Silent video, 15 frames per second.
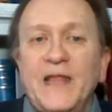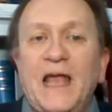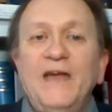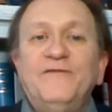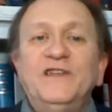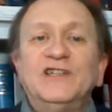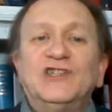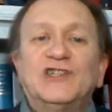
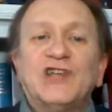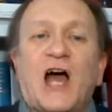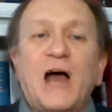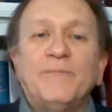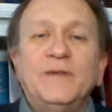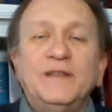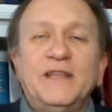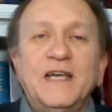If you
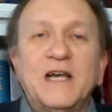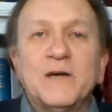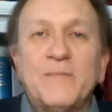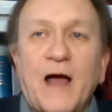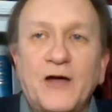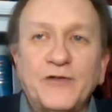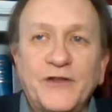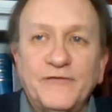stop and think
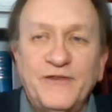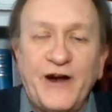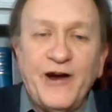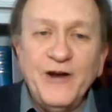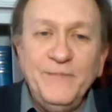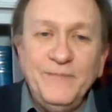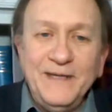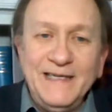about the
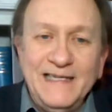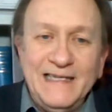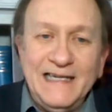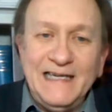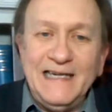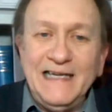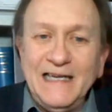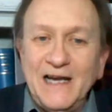very
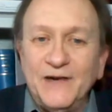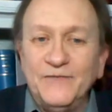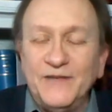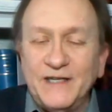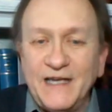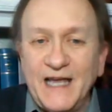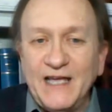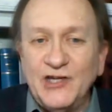beginning of
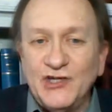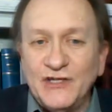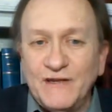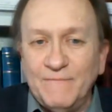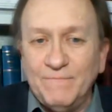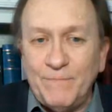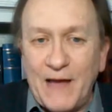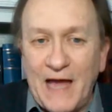the nation
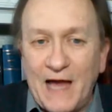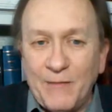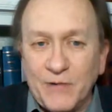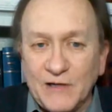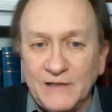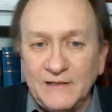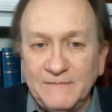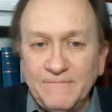of
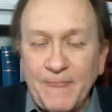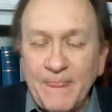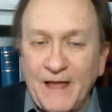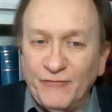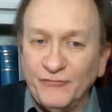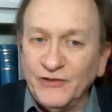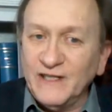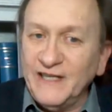Babylon,
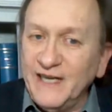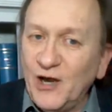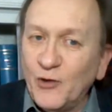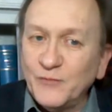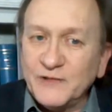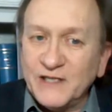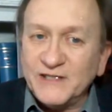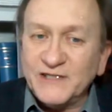it really
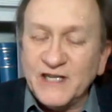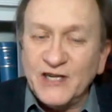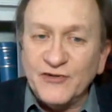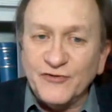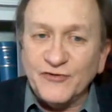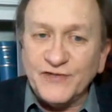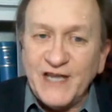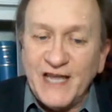helps us to
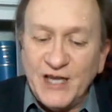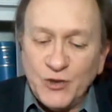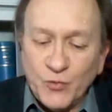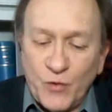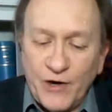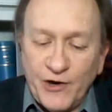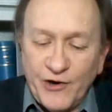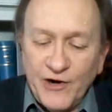understand
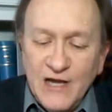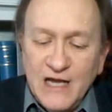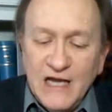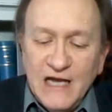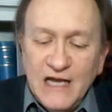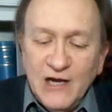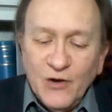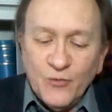where
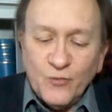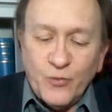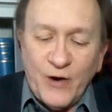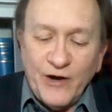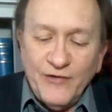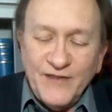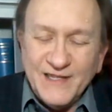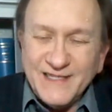
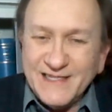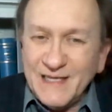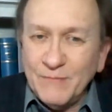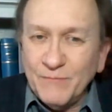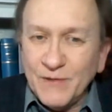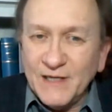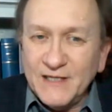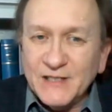this
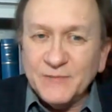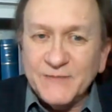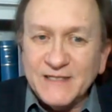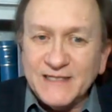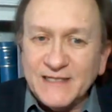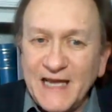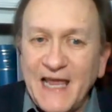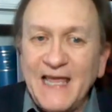symbolism
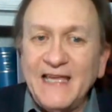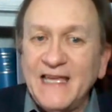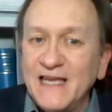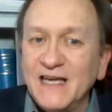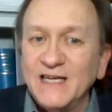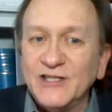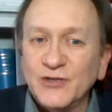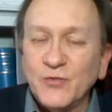is
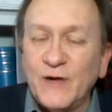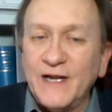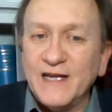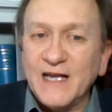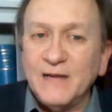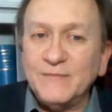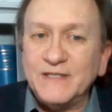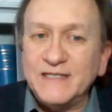taking us when
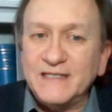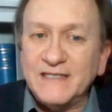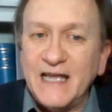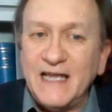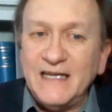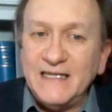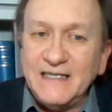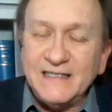it comes to
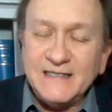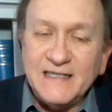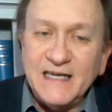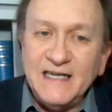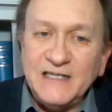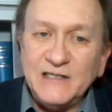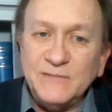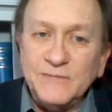Satan and his
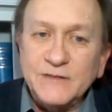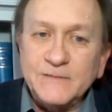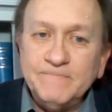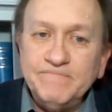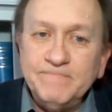kingdoms.